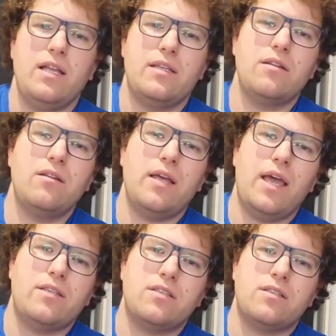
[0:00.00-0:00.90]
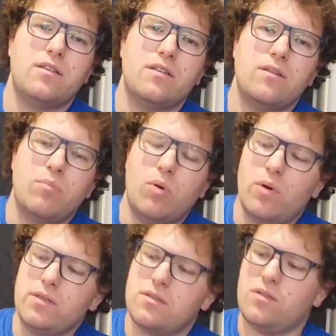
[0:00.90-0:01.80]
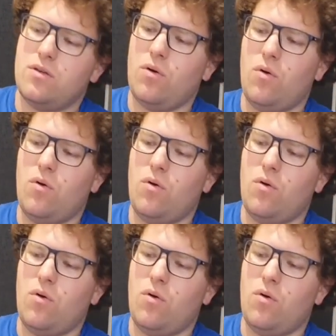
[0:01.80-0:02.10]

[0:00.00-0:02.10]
little etched points